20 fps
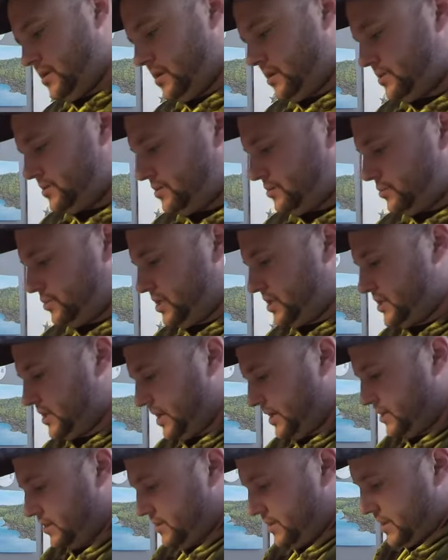Just
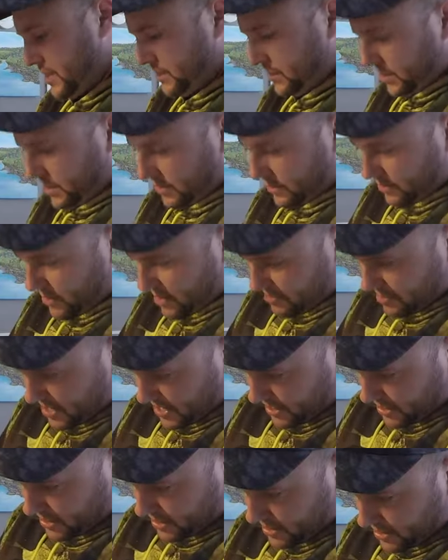recycling that lead right
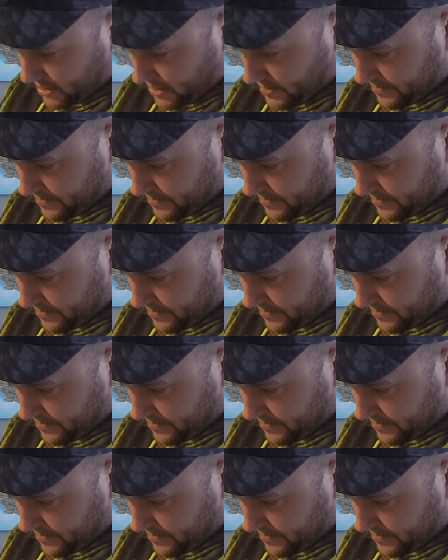back in.